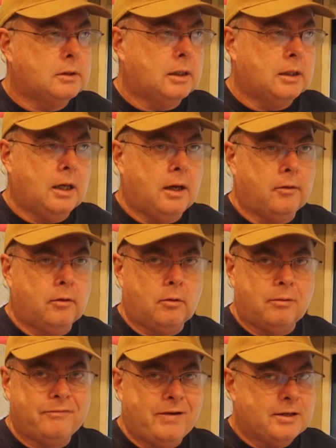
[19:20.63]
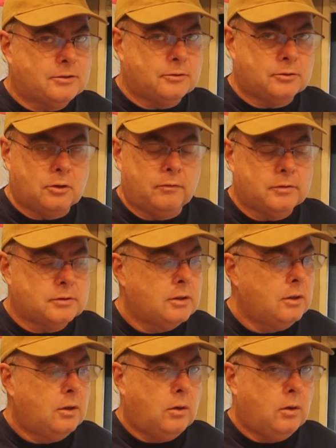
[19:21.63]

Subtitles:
than the other, or faster service,